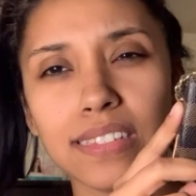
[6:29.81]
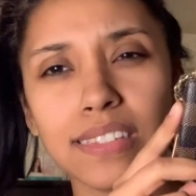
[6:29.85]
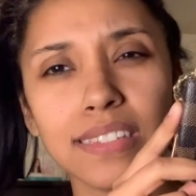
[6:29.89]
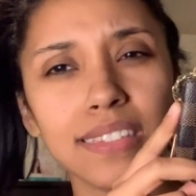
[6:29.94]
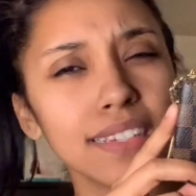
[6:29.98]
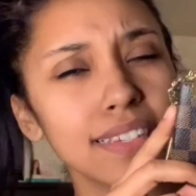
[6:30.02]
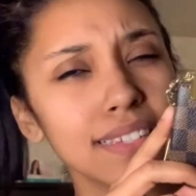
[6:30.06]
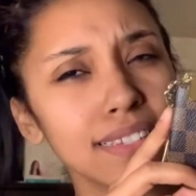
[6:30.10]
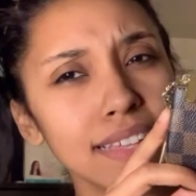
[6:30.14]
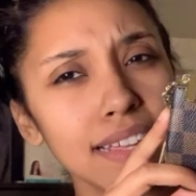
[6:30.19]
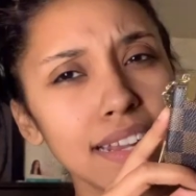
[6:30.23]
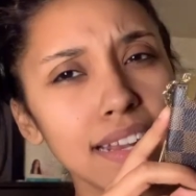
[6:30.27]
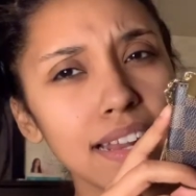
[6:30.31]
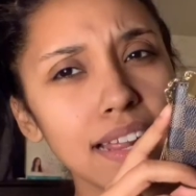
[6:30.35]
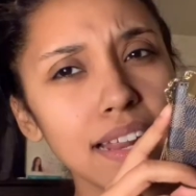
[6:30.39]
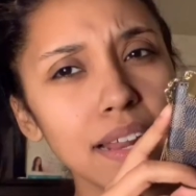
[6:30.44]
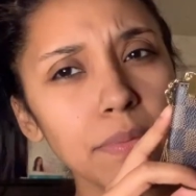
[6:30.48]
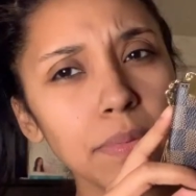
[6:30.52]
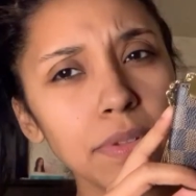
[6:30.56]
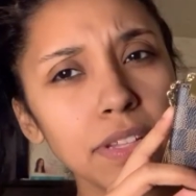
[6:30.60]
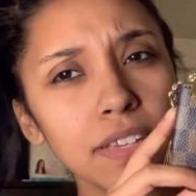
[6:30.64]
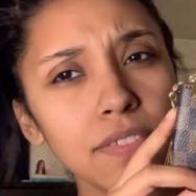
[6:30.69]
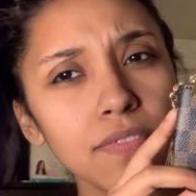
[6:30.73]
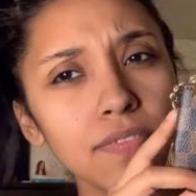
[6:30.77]
$699, I
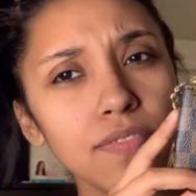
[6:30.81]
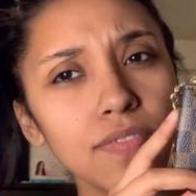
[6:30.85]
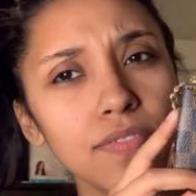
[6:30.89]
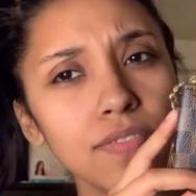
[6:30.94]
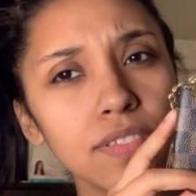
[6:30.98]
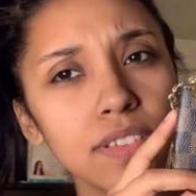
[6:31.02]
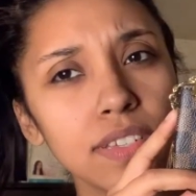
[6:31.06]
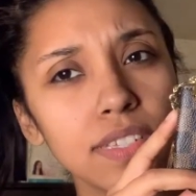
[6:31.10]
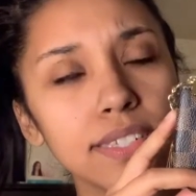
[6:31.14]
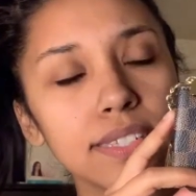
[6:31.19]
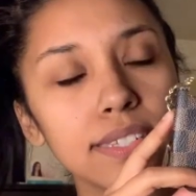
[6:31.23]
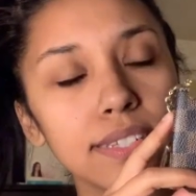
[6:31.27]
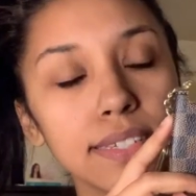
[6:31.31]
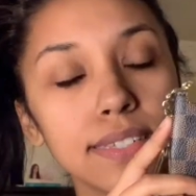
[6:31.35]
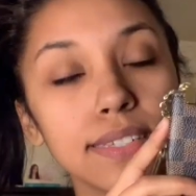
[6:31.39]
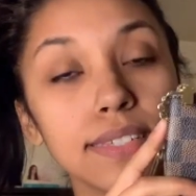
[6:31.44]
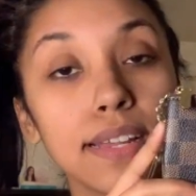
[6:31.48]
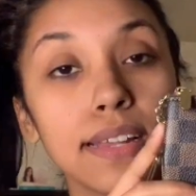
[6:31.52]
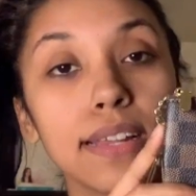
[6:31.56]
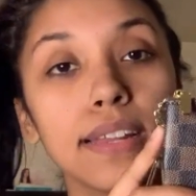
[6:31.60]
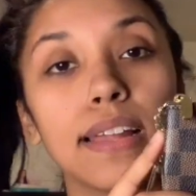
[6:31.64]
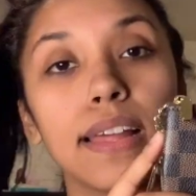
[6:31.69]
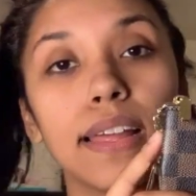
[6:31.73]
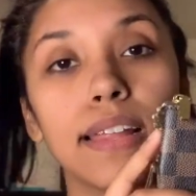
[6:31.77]
believe.
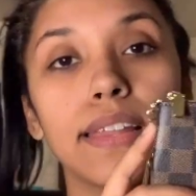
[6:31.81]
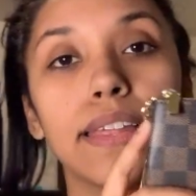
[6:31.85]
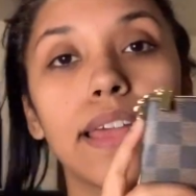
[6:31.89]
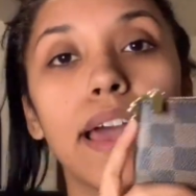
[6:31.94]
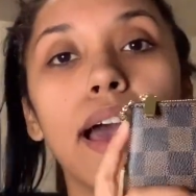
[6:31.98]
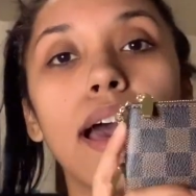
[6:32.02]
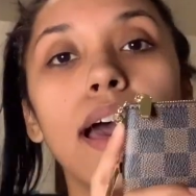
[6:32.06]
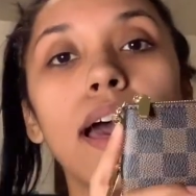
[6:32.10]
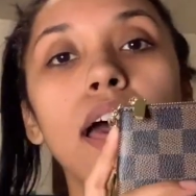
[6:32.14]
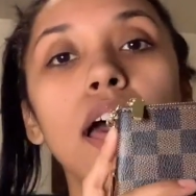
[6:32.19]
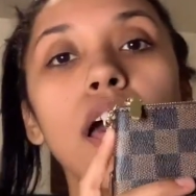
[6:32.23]
$699, yeah.